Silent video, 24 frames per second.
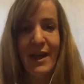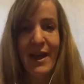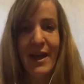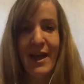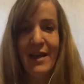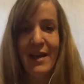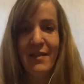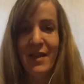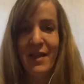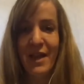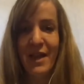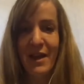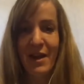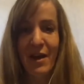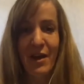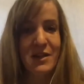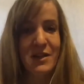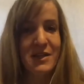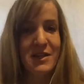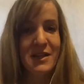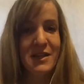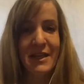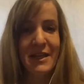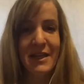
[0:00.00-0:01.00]
and they'd
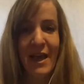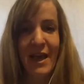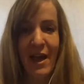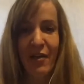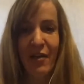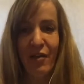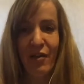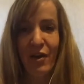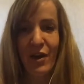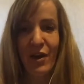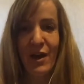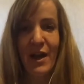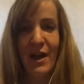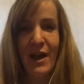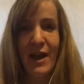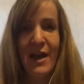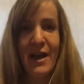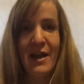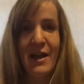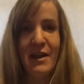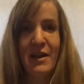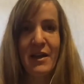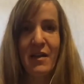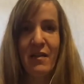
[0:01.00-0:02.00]
hunt and gather,
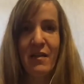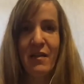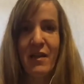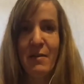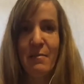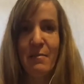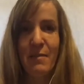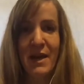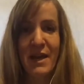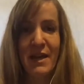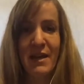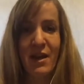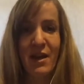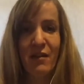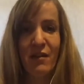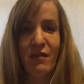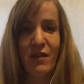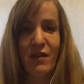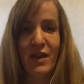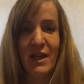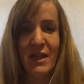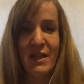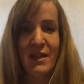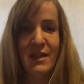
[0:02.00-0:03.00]
and they might not
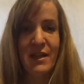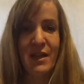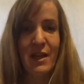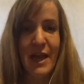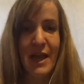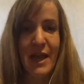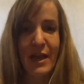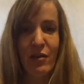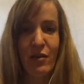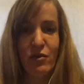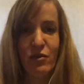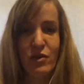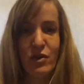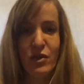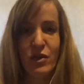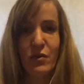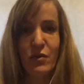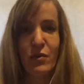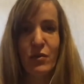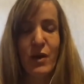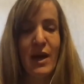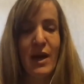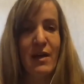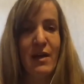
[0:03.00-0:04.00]
have eaten in a day or
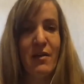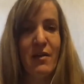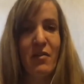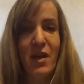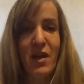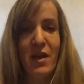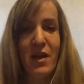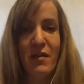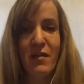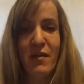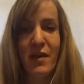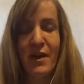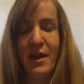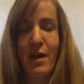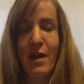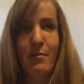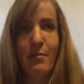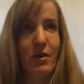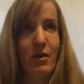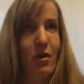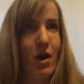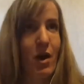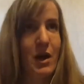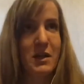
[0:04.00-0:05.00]
two, and then they
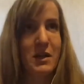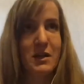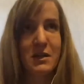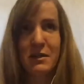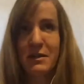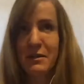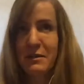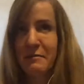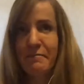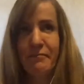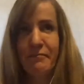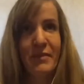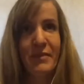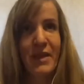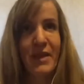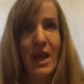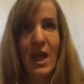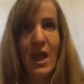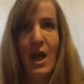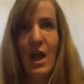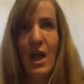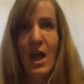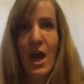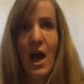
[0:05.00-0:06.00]
come across
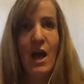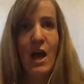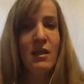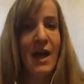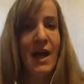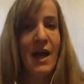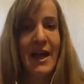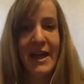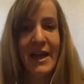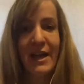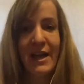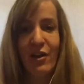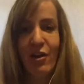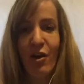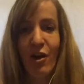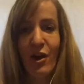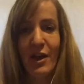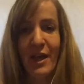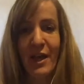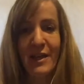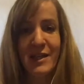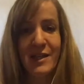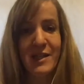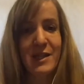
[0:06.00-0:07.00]
a lion
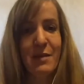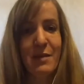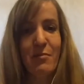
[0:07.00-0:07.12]
carcass.